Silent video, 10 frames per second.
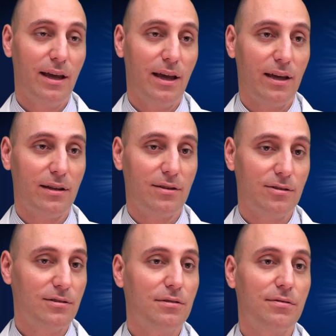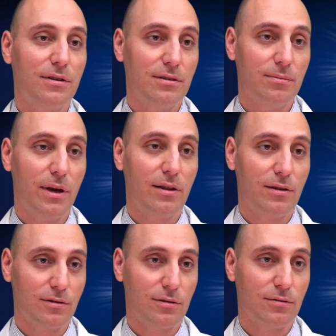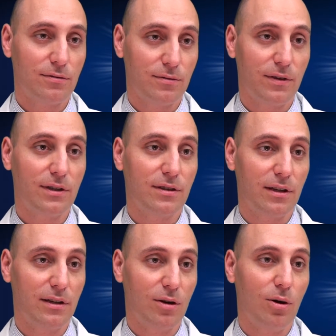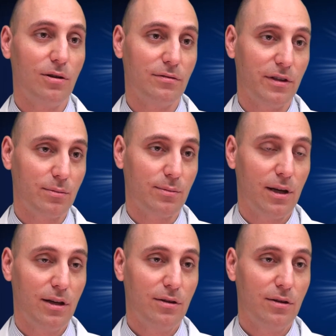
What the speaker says: And there's different methods of fixing all of them.